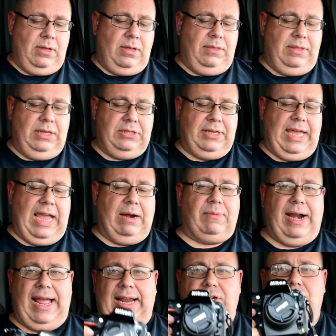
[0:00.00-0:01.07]
This camera
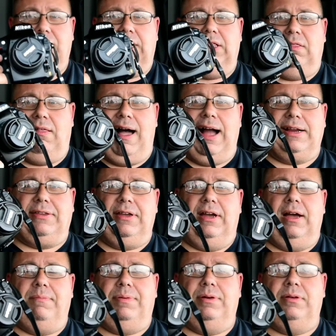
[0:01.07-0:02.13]
actually locked
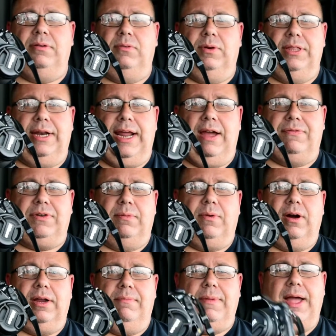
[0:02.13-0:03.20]
up with an
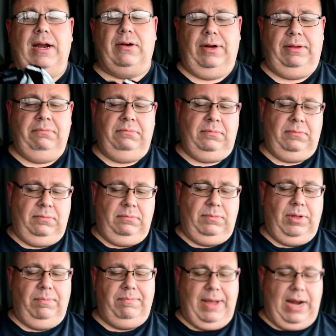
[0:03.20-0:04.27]
aftermarket battery.
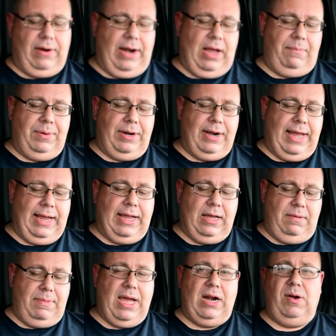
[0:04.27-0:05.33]
Pulled the battery out, put a Nikon
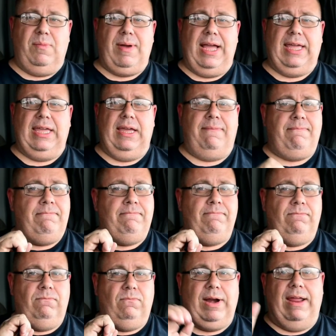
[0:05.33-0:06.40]
battery back in,
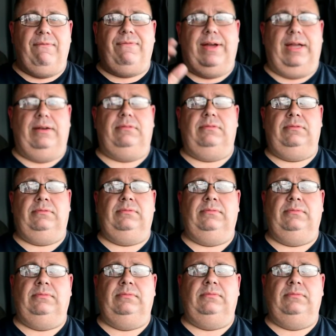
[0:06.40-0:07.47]
ran fine.
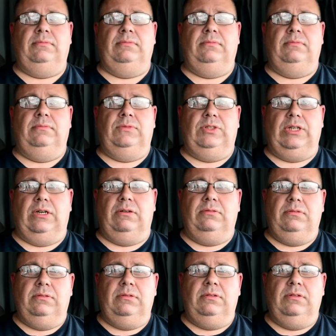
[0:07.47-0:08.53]
So,
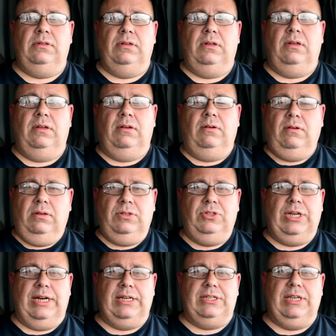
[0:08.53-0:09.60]

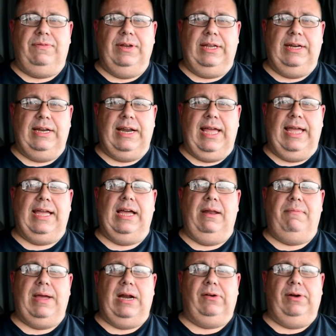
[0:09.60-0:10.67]
check to see if you're getting a Nikon
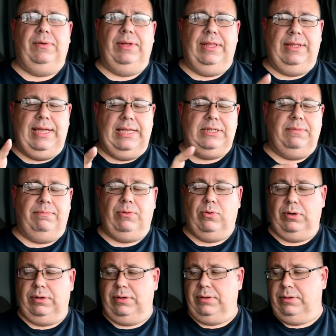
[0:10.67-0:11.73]
battery with it. That's
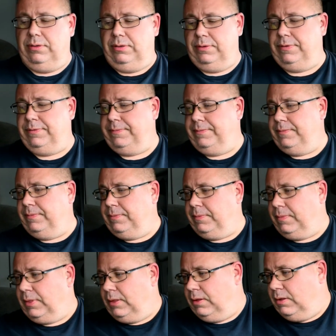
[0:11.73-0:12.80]
important.
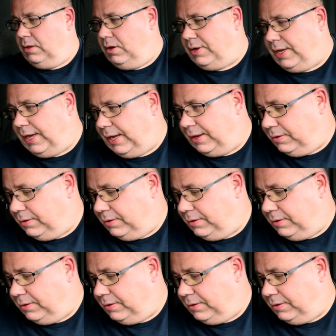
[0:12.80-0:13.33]
Okay.